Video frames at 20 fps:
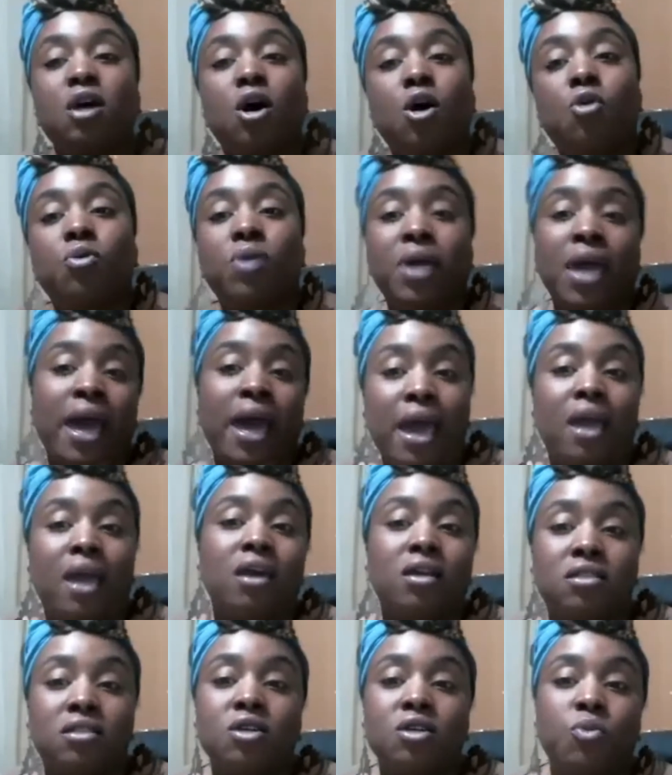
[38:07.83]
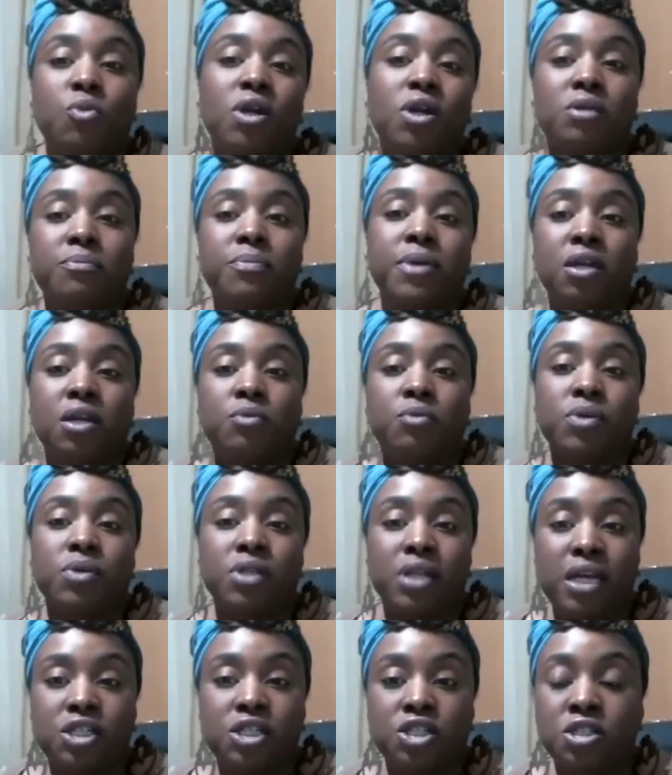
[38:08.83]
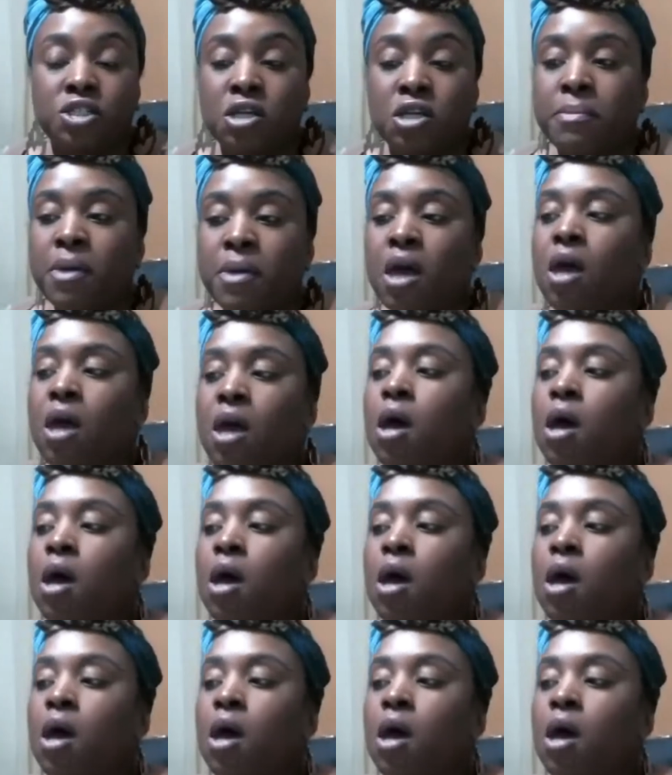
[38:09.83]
okay to want to be in a relationship